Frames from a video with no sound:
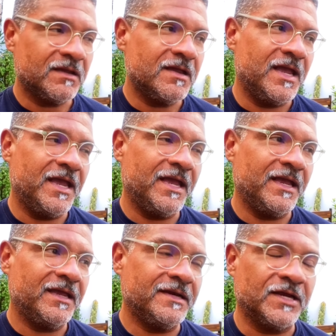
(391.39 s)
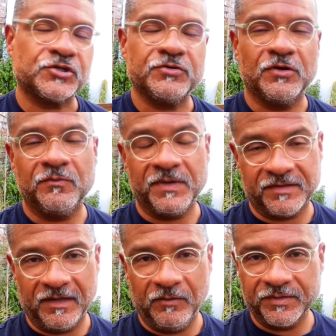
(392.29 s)
And as you know,
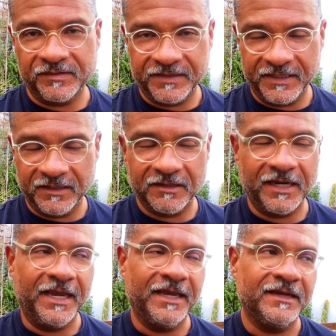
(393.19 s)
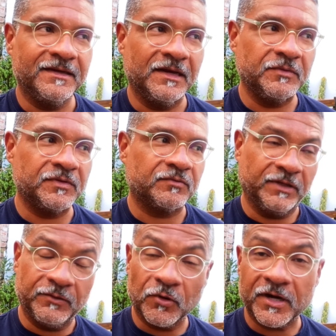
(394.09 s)
Misael wasn't there, and I was
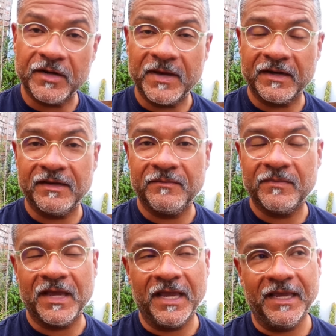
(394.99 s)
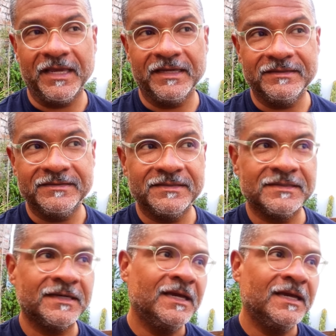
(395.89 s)
really worried about him, and